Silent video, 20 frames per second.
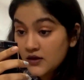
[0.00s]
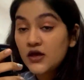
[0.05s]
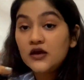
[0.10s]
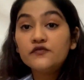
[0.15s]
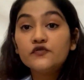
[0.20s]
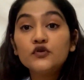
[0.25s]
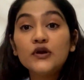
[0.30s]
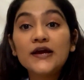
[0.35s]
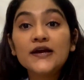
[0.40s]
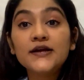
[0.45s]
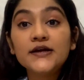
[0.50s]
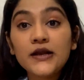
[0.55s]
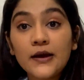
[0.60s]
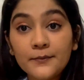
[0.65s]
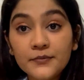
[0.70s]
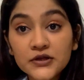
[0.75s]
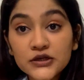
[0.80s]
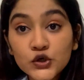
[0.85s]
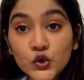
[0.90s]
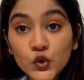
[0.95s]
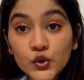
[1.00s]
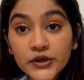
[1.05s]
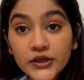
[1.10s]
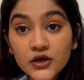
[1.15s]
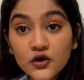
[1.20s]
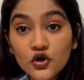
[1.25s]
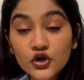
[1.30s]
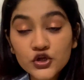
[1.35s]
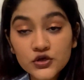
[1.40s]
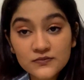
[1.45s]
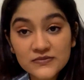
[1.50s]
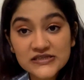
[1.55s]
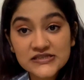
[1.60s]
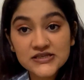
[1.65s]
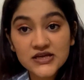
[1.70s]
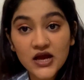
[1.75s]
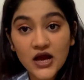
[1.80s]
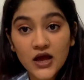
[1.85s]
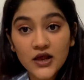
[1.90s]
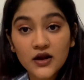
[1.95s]
If you like a double coating on your
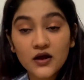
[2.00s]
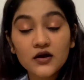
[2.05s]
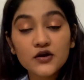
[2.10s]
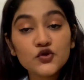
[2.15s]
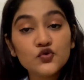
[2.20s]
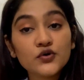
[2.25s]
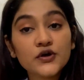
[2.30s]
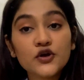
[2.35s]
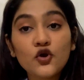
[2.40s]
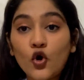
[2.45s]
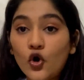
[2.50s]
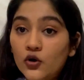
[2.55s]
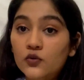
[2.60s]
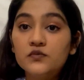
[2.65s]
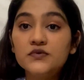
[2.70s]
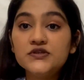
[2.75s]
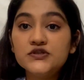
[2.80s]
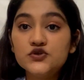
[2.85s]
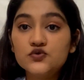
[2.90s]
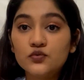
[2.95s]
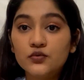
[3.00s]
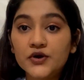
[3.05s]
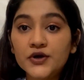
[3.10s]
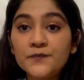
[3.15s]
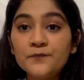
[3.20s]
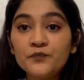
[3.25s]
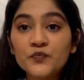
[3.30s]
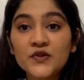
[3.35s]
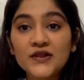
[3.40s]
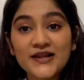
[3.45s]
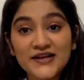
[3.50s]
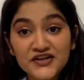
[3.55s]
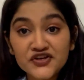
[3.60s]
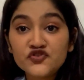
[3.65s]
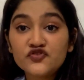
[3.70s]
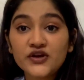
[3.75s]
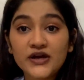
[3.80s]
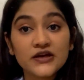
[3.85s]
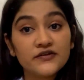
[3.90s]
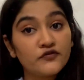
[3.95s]
mascara, you can always do it. Let it
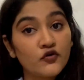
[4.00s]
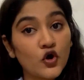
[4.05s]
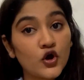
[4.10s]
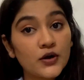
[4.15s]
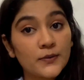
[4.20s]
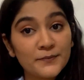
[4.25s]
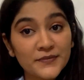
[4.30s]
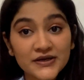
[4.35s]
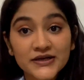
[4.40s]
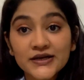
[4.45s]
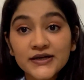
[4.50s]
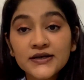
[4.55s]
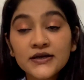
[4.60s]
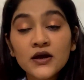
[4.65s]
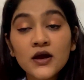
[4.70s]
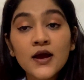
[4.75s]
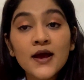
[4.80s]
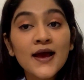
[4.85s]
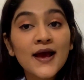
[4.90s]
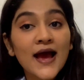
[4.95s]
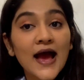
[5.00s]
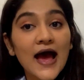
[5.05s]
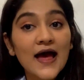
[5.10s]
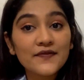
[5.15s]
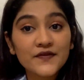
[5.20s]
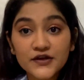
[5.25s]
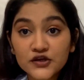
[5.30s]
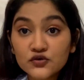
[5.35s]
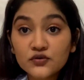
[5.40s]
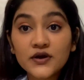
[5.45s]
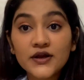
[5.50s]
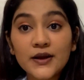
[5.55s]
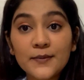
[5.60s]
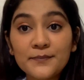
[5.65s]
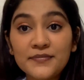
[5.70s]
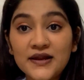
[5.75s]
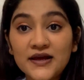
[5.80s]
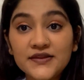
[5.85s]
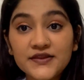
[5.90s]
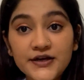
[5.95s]
dry for a minute and then you can
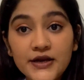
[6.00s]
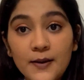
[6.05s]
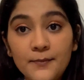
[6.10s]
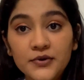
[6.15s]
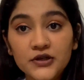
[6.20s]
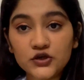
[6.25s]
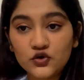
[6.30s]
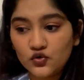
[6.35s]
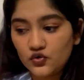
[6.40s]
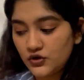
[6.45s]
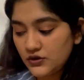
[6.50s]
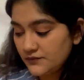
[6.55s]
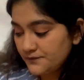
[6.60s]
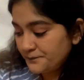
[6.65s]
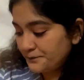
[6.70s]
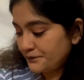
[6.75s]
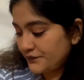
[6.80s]
apply the double coat.